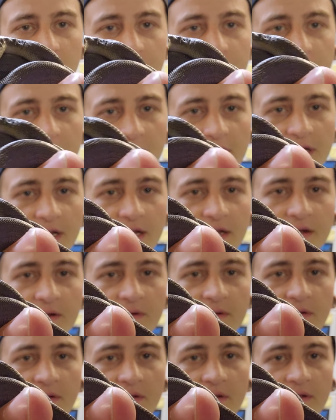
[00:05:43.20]
For
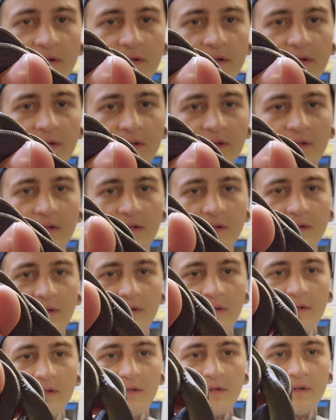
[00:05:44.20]
now,
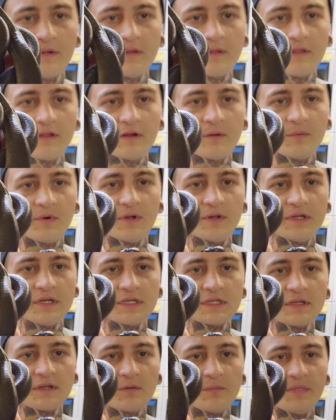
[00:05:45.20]
think about
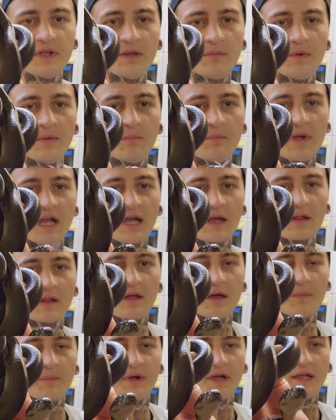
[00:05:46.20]
these little baby macklot